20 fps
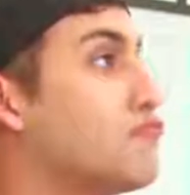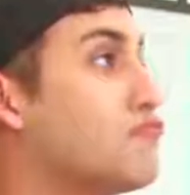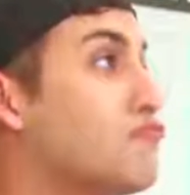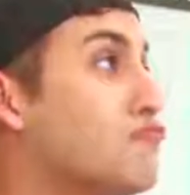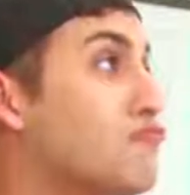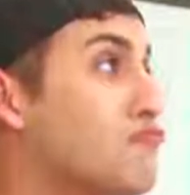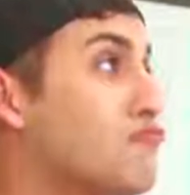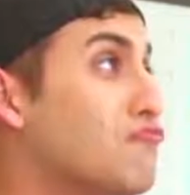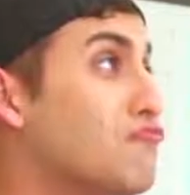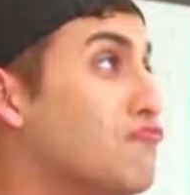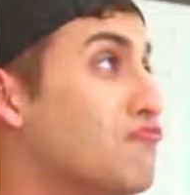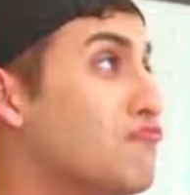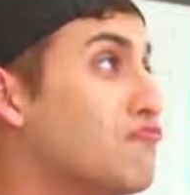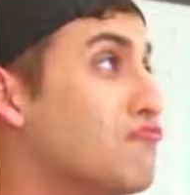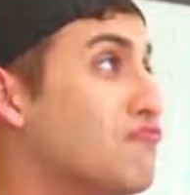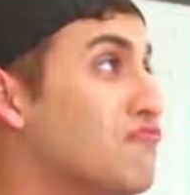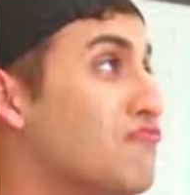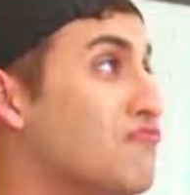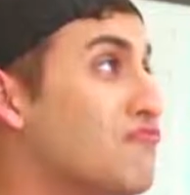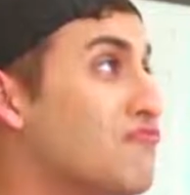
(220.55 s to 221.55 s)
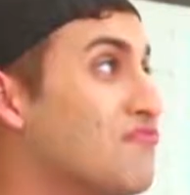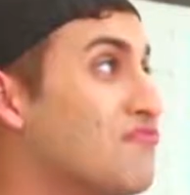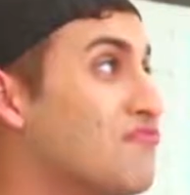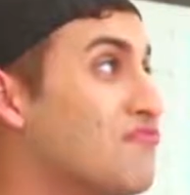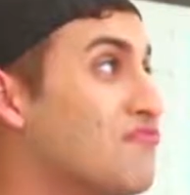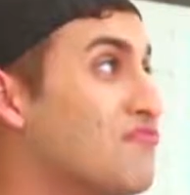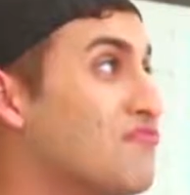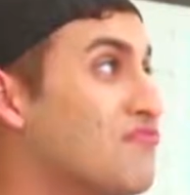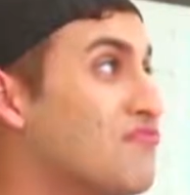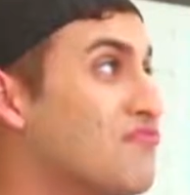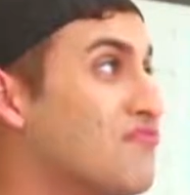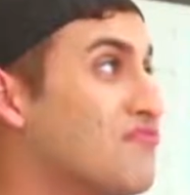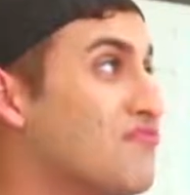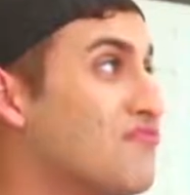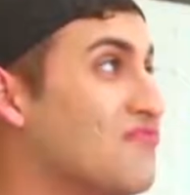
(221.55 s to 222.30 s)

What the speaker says: Nobody speaks.